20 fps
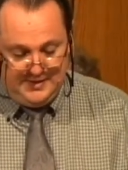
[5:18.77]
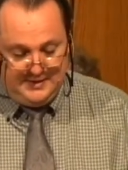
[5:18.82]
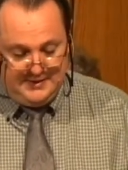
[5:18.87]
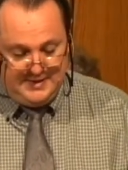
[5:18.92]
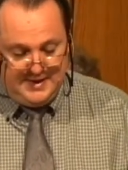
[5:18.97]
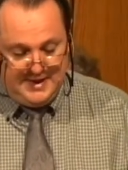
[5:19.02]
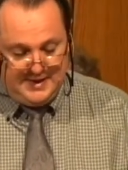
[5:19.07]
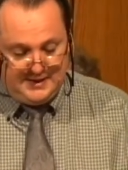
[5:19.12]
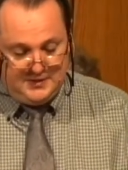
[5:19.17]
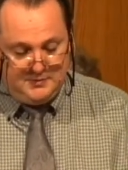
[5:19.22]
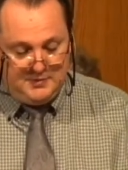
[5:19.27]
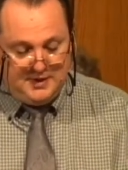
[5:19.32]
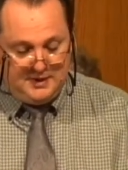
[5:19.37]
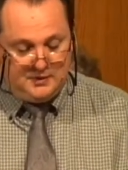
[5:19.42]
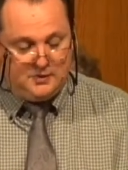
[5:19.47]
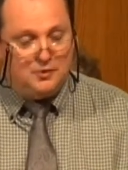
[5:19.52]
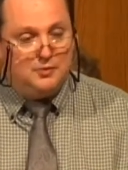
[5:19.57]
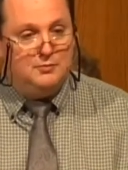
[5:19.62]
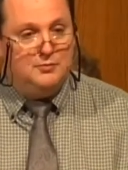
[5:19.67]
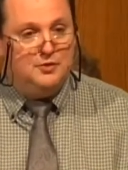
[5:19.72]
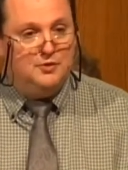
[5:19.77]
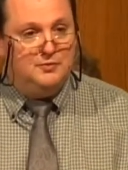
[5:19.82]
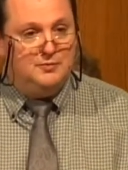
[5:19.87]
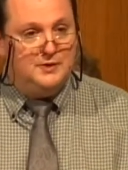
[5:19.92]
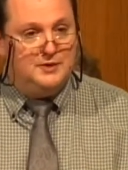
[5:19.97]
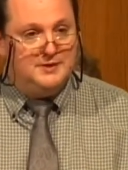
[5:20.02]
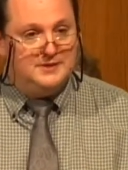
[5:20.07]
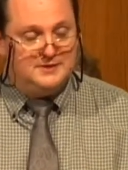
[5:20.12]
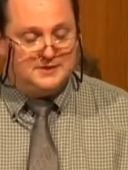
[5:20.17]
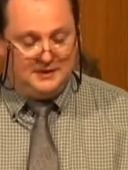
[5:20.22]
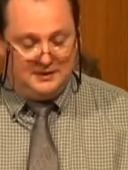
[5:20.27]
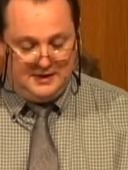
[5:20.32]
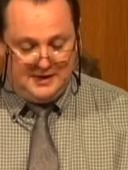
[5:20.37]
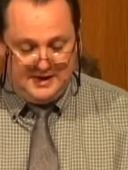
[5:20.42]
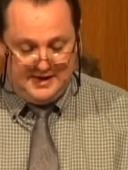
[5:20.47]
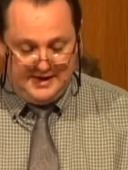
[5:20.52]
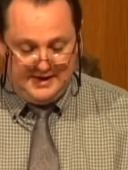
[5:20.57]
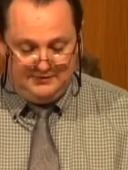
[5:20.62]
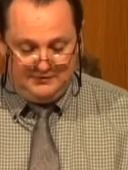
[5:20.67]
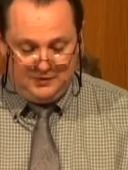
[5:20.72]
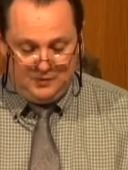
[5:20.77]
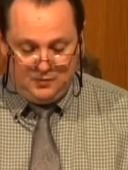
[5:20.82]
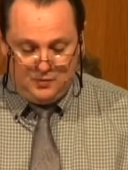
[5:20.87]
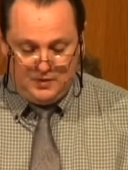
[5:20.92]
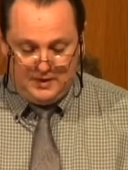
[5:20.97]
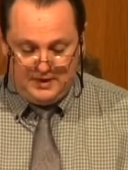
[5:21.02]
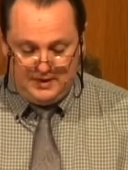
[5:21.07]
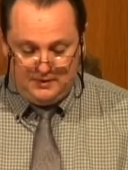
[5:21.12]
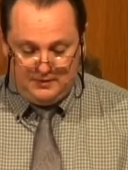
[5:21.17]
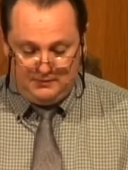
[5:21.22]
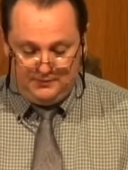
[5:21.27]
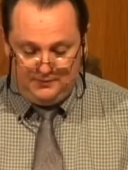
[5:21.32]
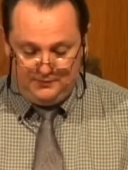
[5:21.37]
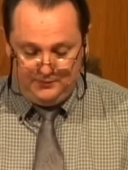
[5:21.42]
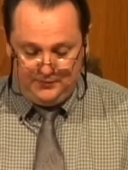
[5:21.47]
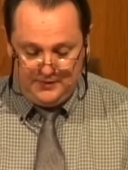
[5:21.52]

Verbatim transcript: The ecumenical movement is alive and well,